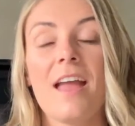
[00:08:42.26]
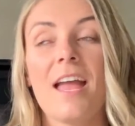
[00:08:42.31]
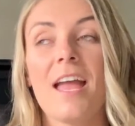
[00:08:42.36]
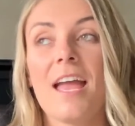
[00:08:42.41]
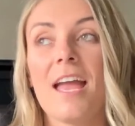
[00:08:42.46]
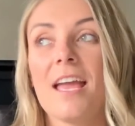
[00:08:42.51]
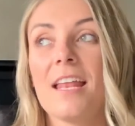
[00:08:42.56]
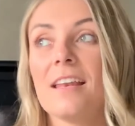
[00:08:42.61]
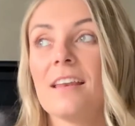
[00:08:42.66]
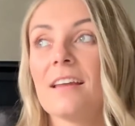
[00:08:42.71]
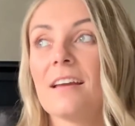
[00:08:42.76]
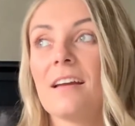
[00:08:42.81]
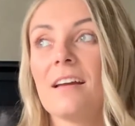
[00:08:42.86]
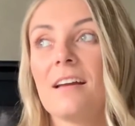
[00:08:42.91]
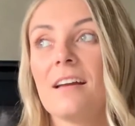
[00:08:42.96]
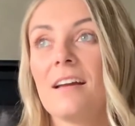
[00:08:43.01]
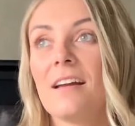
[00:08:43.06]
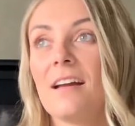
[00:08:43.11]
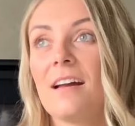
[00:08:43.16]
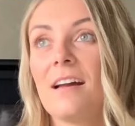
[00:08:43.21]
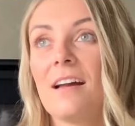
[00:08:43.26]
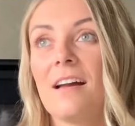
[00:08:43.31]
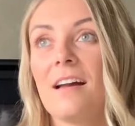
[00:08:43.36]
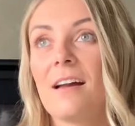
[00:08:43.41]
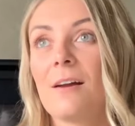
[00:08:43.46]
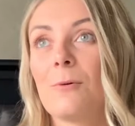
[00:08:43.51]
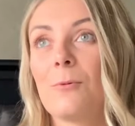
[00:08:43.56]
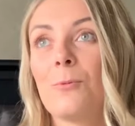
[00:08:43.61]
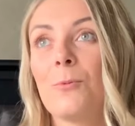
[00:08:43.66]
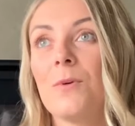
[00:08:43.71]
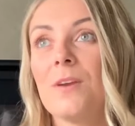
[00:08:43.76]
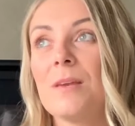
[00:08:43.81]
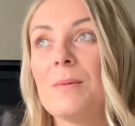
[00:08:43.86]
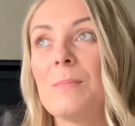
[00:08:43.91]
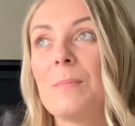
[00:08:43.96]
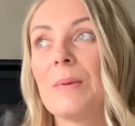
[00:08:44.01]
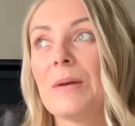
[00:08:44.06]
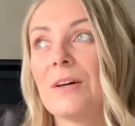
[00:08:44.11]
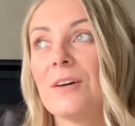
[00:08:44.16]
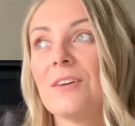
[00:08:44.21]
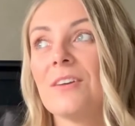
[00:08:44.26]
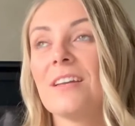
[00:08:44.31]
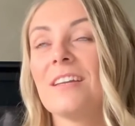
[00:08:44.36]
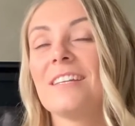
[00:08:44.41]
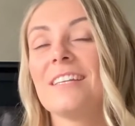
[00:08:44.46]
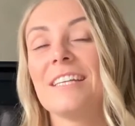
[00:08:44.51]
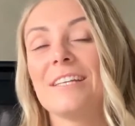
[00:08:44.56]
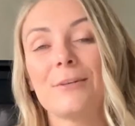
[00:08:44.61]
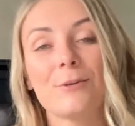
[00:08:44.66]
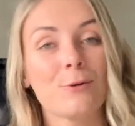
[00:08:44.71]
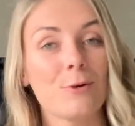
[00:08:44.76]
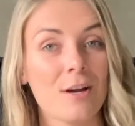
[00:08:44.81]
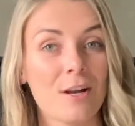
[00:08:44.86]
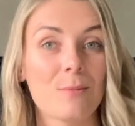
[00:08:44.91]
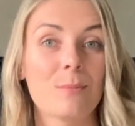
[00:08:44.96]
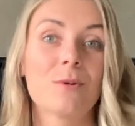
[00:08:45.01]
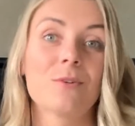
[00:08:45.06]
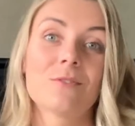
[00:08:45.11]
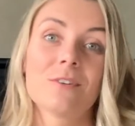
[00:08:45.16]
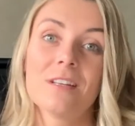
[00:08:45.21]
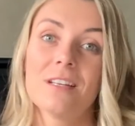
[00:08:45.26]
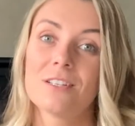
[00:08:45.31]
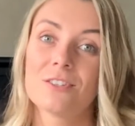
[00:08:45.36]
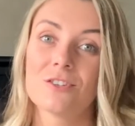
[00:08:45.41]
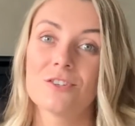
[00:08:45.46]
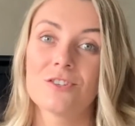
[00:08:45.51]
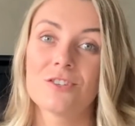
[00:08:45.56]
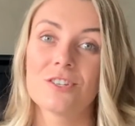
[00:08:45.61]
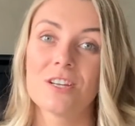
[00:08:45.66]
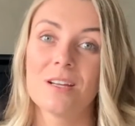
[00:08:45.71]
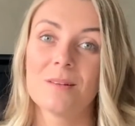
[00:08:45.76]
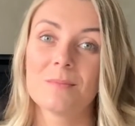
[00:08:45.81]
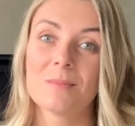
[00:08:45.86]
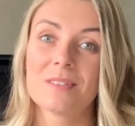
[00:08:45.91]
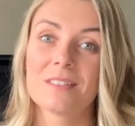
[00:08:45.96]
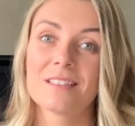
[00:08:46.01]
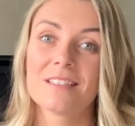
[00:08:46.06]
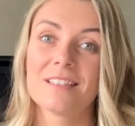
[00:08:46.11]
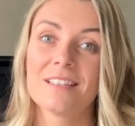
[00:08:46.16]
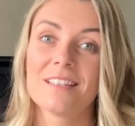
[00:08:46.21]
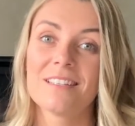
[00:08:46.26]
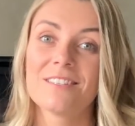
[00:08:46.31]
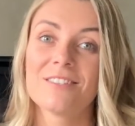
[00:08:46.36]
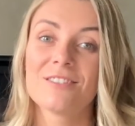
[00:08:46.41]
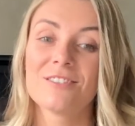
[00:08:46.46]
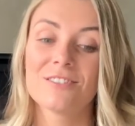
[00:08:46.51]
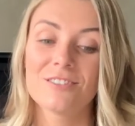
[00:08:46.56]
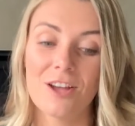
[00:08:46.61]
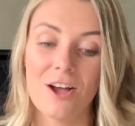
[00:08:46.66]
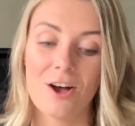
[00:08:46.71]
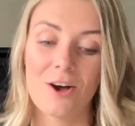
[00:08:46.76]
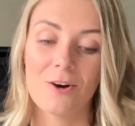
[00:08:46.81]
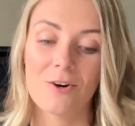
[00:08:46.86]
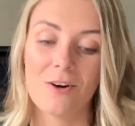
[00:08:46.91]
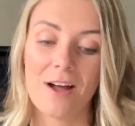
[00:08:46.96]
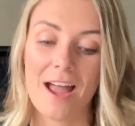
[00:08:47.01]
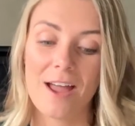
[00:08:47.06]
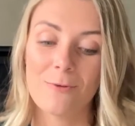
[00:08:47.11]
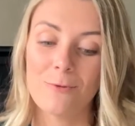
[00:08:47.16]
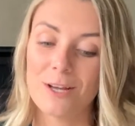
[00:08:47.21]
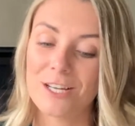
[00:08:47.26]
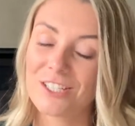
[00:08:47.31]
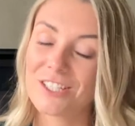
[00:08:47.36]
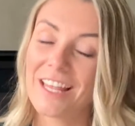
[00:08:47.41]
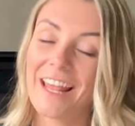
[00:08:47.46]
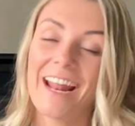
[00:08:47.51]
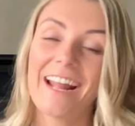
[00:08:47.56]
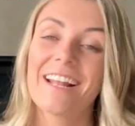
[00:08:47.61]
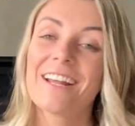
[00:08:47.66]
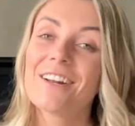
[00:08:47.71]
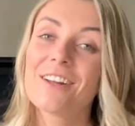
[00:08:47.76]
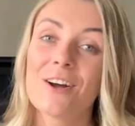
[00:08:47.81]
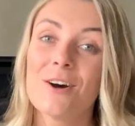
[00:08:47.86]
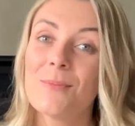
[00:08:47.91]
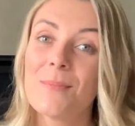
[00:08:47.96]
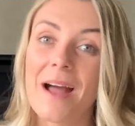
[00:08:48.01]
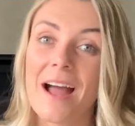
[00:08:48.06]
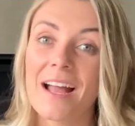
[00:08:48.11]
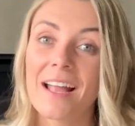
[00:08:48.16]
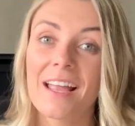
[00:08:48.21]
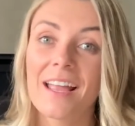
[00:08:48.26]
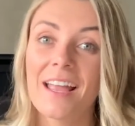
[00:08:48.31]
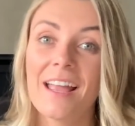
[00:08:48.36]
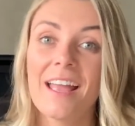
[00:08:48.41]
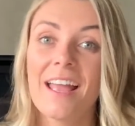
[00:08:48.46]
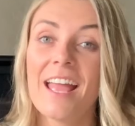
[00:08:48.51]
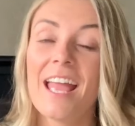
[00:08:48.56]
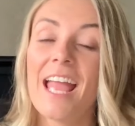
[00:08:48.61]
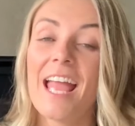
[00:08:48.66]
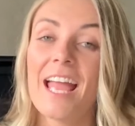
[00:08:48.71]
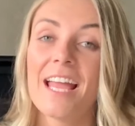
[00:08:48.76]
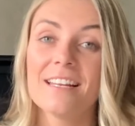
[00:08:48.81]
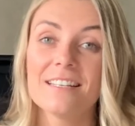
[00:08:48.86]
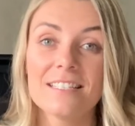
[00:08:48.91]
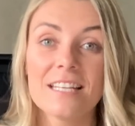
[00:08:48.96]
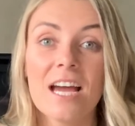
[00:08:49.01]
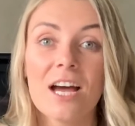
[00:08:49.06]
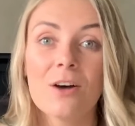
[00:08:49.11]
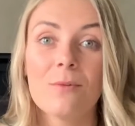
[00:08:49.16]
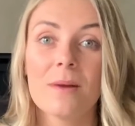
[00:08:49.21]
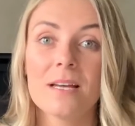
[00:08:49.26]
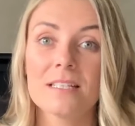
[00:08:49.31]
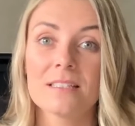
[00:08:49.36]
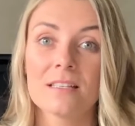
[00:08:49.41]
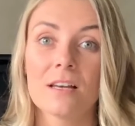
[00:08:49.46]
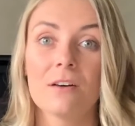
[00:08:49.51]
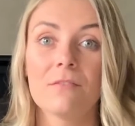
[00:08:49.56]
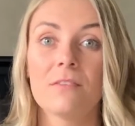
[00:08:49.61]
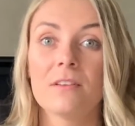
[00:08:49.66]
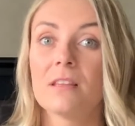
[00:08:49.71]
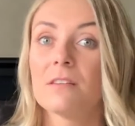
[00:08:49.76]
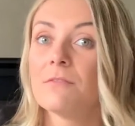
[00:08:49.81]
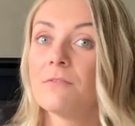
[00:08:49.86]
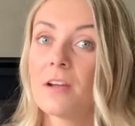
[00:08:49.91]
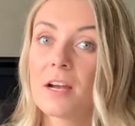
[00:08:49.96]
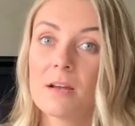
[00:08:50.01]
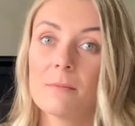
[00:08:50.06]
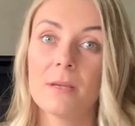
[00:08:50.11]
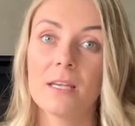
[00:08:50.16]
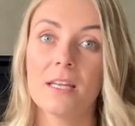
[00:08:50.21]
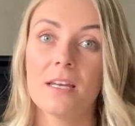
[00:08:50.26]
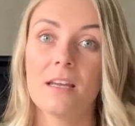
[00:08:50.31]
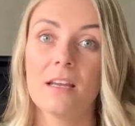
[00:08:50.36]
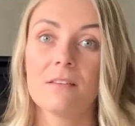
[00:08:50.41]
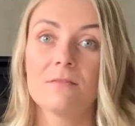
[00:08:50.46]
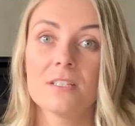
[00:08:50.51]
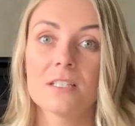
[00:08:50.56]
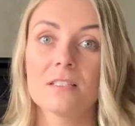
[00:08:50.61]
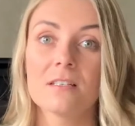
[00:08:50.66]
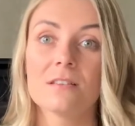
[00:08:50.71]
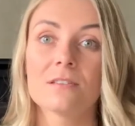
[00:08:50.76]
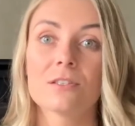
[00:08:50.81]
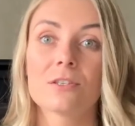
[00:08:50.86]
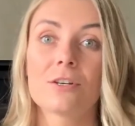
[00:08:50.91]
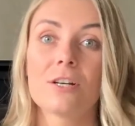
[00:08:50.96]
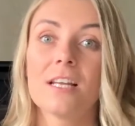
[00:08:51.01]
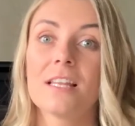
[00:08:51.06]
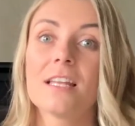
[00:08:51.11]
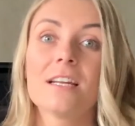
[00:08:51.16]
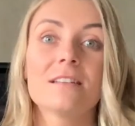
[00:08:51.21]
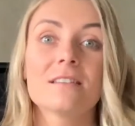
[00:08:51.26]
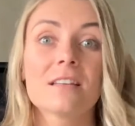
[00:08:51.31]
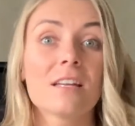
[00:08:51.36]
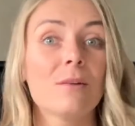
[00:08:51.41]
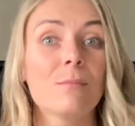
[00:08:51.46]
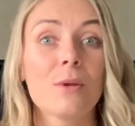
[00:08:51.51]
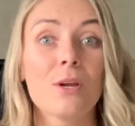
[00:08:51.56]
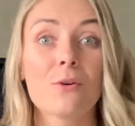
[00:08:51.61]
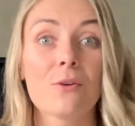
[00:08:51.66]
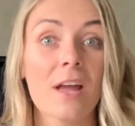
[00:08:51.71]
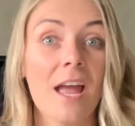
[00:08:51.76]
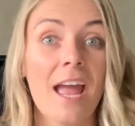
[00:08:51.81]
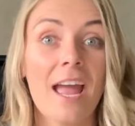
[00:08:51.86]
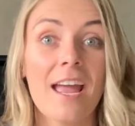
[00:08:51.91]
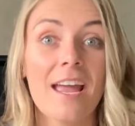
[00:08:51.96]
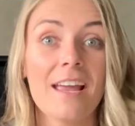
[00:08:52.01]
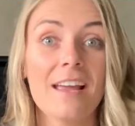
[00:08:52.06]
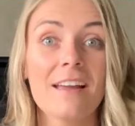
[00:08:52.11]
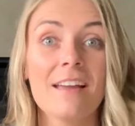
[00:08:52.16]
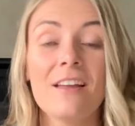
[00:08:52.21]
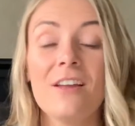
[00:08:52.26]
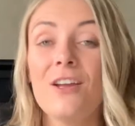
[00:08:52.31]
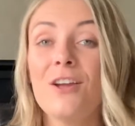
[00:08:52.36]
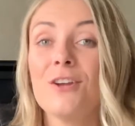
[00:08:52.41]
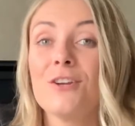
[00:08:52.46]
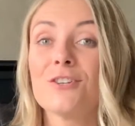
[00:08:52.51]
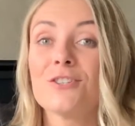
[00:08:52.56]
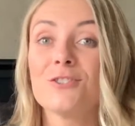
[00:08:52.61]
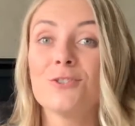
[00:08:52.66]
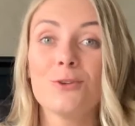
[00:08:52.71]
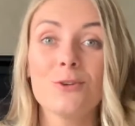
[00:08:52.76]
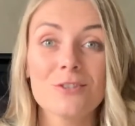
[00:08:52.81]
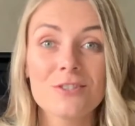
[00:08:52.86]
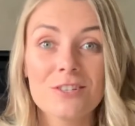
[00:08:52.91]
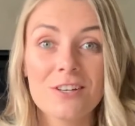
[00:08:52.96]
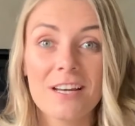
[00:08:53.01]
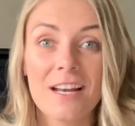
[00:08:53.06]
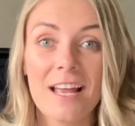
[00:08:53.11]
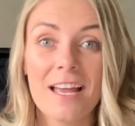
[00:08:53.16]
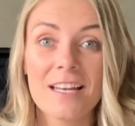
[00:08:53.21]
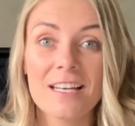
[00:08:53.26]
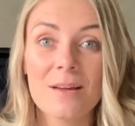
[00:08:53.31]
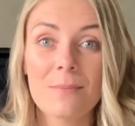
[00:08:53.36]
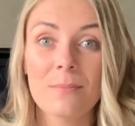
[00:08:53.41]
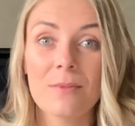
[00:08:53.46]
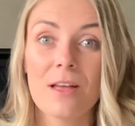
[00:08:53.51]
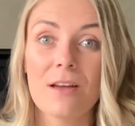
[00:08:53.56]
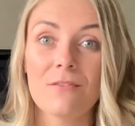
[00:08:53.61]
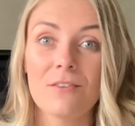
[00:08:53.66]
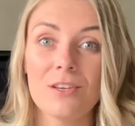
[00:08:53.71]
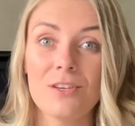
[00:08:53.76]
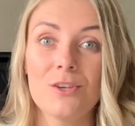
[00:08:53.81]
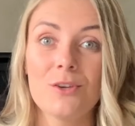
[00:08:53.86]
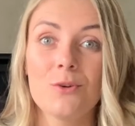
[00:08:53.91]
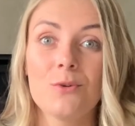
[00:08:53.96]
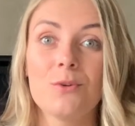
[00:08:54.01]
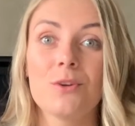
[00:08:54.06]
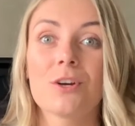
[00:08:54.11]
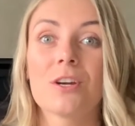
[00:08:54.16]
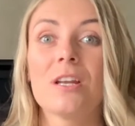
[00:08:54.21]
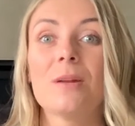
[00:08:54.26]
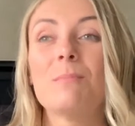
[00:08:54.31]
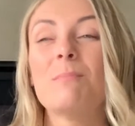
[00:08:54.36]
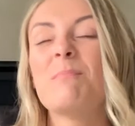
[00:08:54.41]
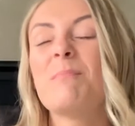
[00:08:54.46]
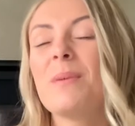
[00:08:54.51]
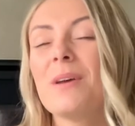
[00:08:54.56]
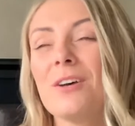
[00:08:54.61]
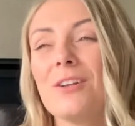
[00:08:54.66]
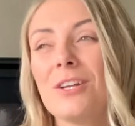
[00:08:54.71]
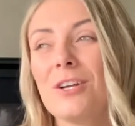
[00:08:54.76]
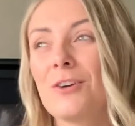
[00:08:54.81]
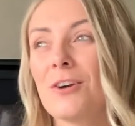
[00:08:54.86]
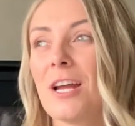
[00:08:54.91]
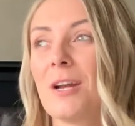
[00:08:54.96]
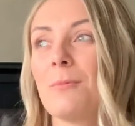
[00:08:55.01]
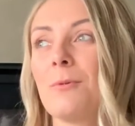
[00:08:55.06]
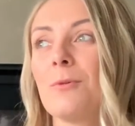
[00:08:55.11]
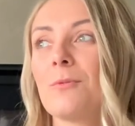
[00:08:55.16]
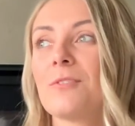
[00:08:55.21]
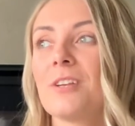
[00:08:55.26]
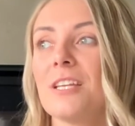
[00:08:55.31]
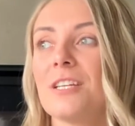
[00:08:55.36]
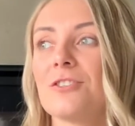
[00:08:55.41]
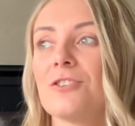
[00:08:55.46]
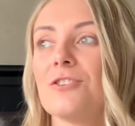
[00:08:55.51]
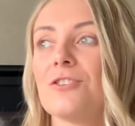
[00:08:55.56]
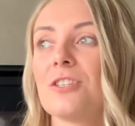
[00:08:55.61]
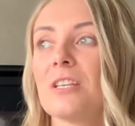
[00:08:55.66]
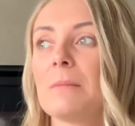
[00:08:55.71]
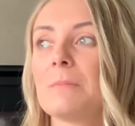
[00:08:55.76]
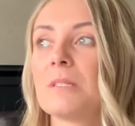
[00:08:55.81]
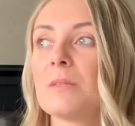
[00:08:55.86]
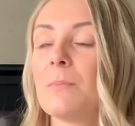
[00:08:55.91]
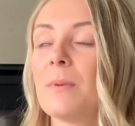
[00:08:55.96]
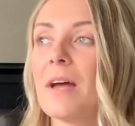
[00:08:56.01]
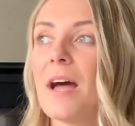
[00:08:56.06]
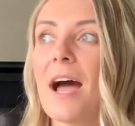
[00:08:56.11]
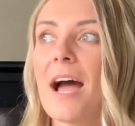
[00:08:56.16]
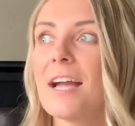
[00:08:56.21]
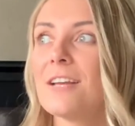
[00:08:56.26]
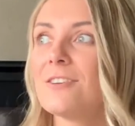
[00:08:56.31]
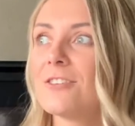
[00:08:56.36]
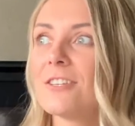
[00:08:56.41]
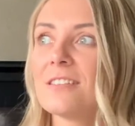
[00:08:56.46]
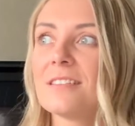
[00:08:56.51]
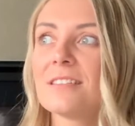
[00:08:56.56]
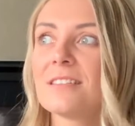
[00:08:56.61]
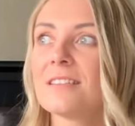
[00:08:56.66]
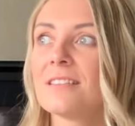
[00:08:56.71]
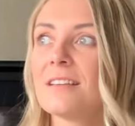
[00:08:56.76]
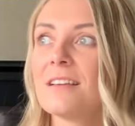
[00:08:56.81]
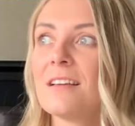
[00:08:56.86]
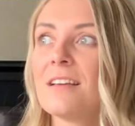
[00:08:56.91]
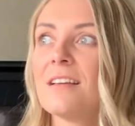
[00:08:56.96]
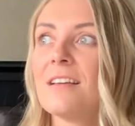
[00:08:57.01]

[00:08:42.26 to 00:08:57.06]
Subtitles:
and we built incredible relationships. So I wish that I could go back and tell myself at the very beginning of distance learning that it's gonna be okay. Your students are gonna end up loving you. You're gonna build incredible relationships, but I just